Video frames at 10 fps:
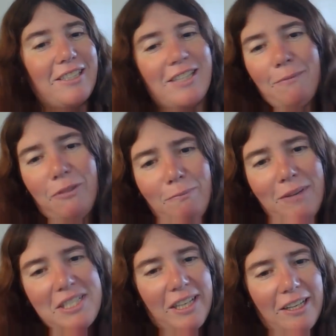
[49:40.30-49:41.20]
because I'm from
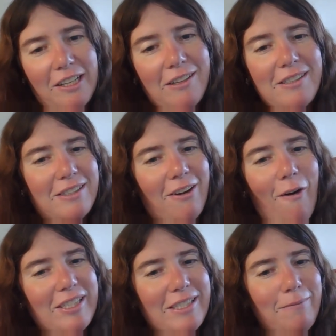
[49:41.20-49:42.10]
Michigan, it
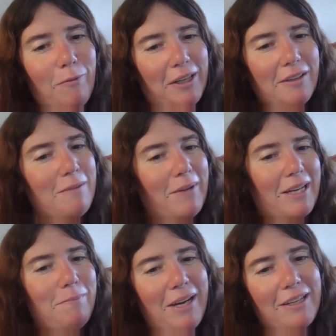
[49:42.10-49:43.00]
always seemed weird to
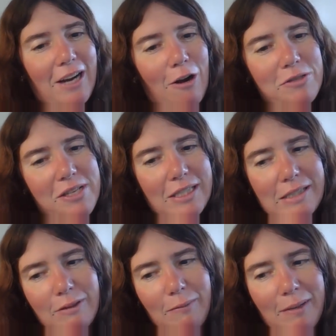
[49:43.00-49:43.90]
me to be in the
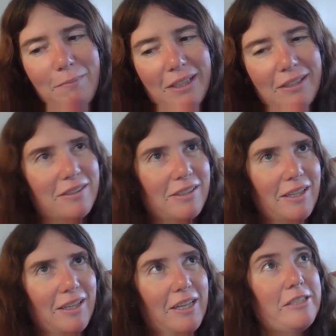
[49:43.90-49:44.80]
ocean swimming because
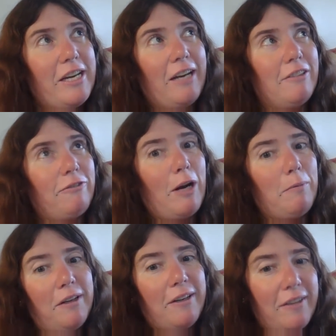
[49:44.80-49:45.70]
January,
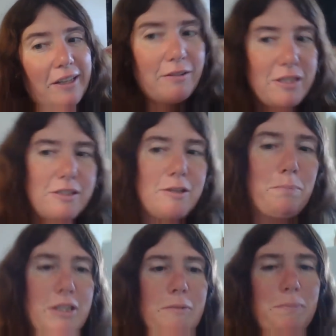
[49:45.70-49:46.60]
February, like
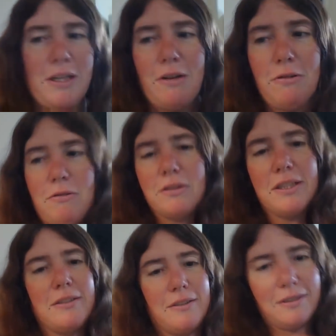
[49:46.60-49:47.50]
super duper
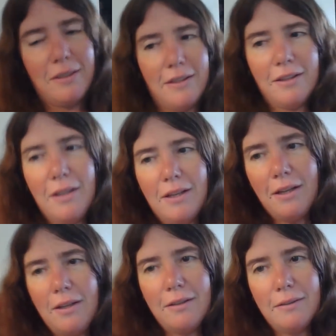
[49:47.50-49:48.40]
cold. Now,
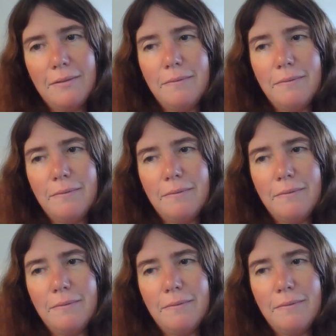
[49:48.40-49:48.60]
Florida